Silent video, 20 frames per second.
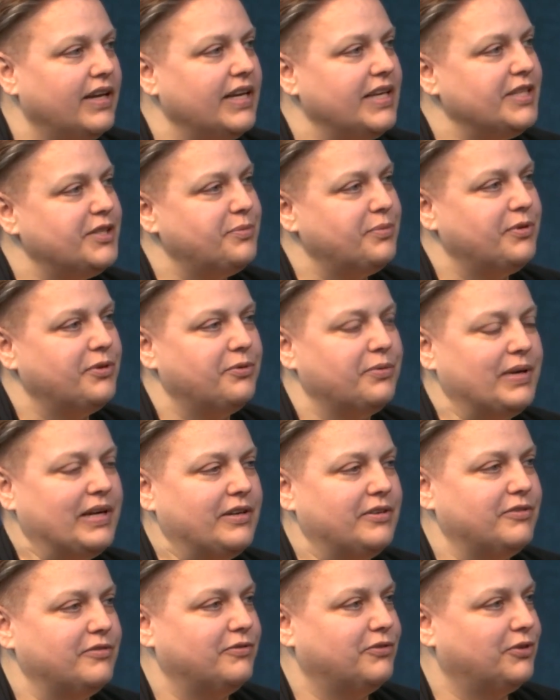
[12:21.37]
It's been
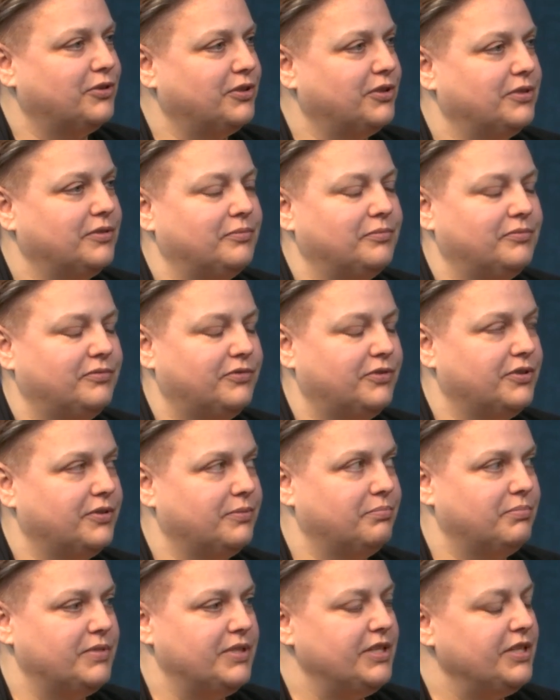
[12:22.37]
around for,
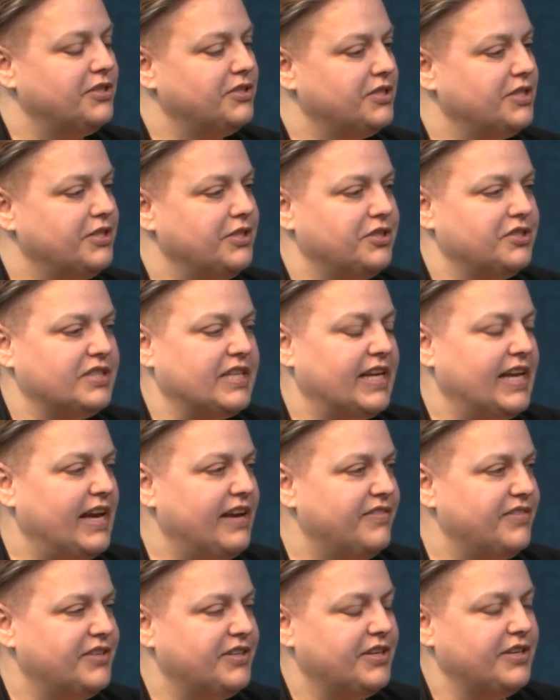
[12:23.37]
for years and years. I can't
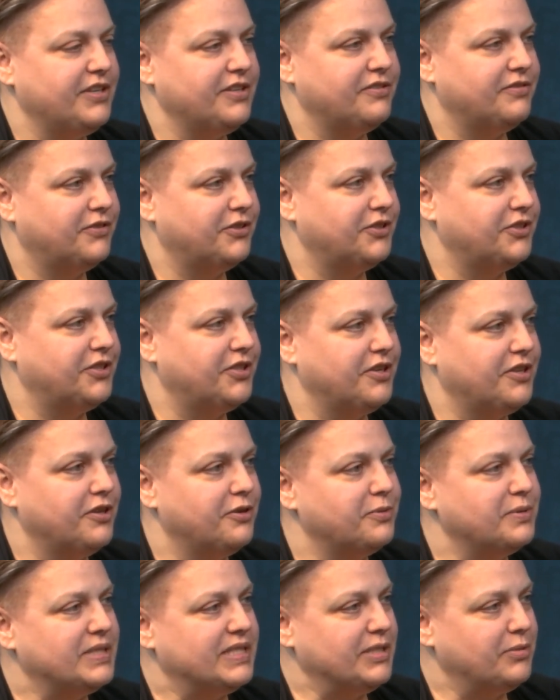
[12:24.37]
even tell you the first year that
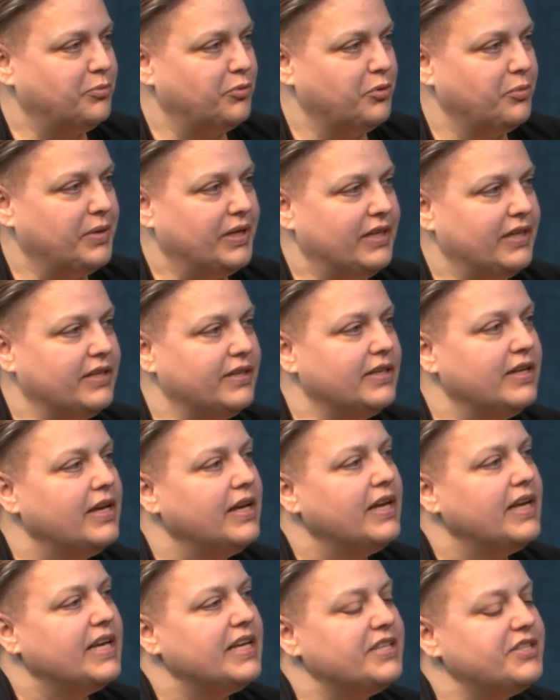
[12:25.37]
it was implemented. Mm -hmm.
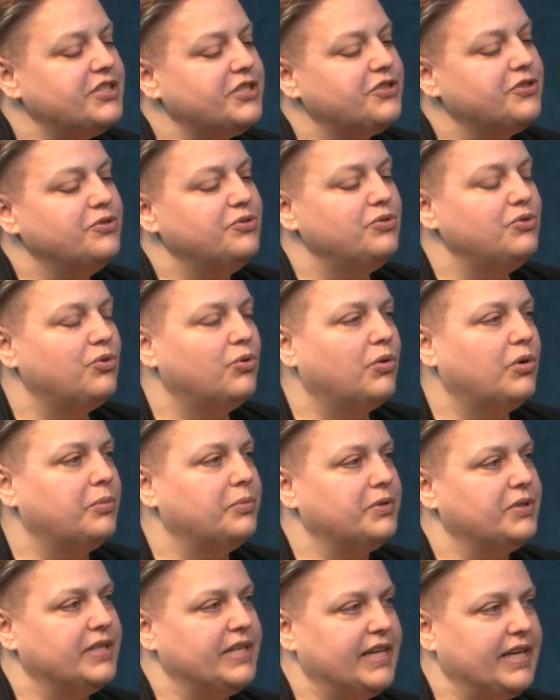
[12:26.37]
It's just
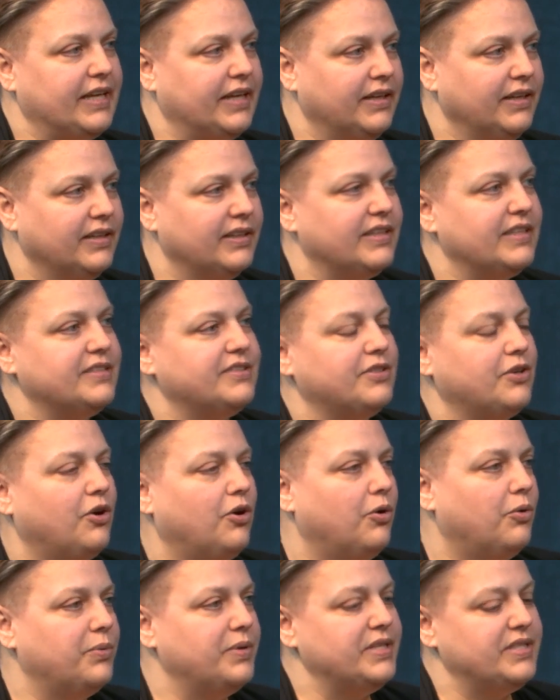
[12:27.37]
normally, it's
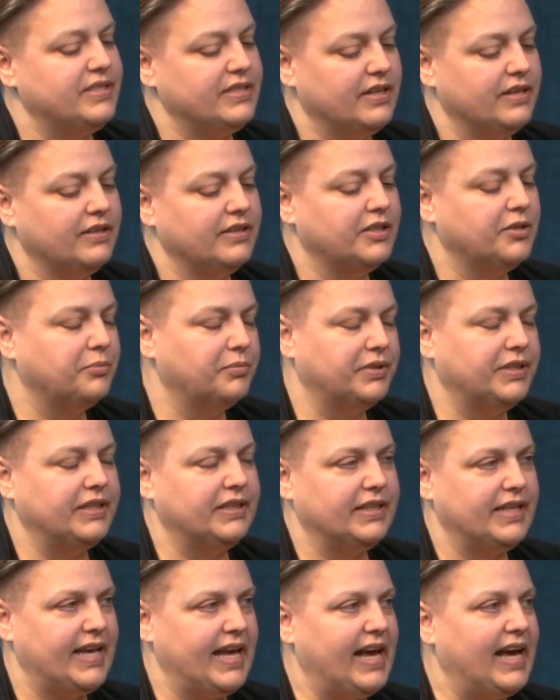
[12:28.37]
always done
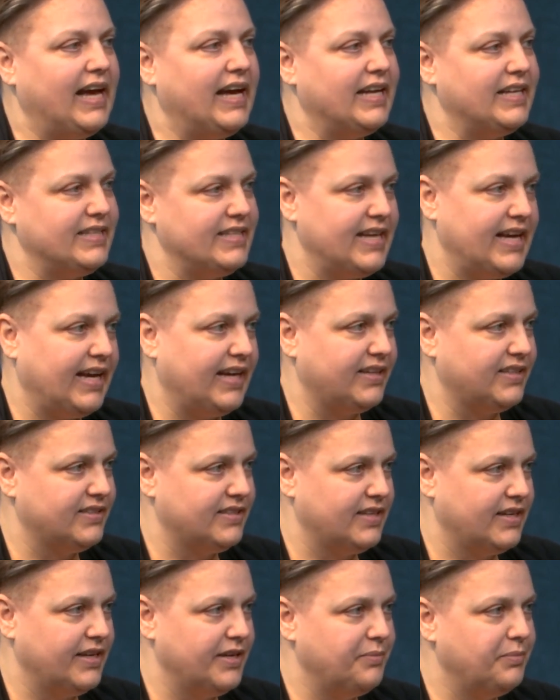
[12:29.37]
completely at tax
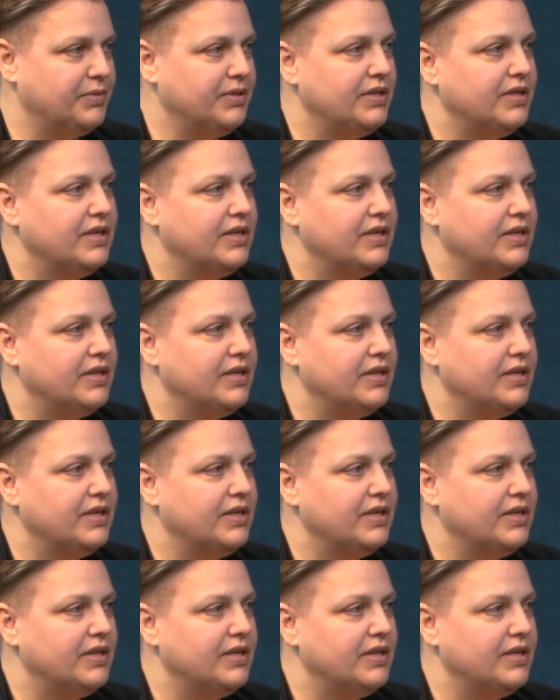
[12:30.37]
time.